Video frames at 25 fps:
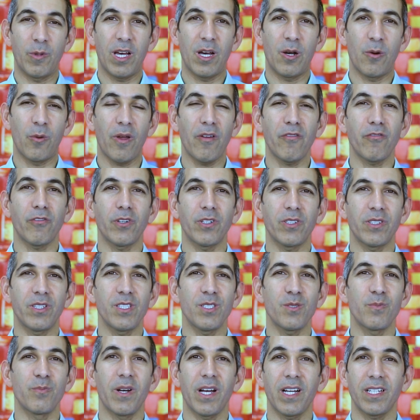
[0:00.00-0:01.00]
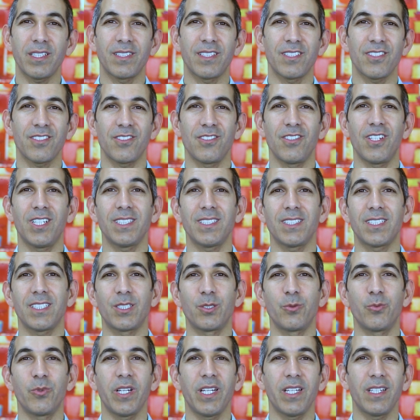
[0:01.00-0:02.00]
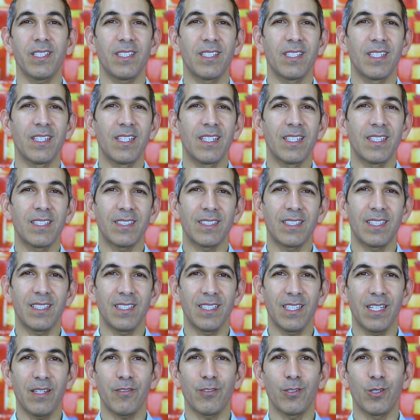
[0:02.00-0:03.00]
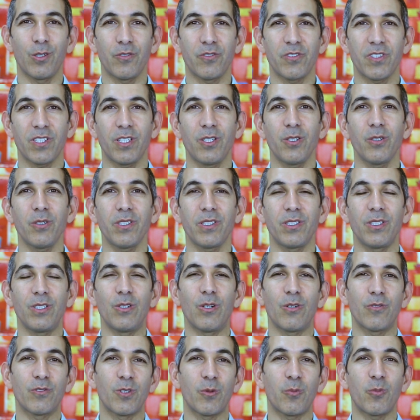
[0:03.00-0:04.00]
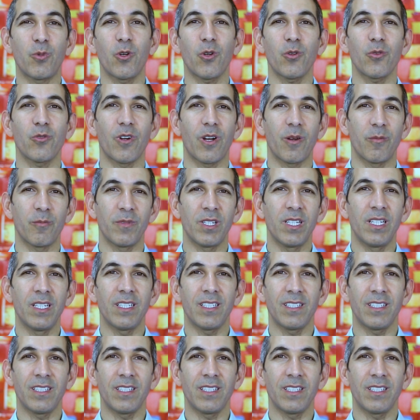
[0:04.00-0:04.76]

However, this bug does not degrade the level of security of the program.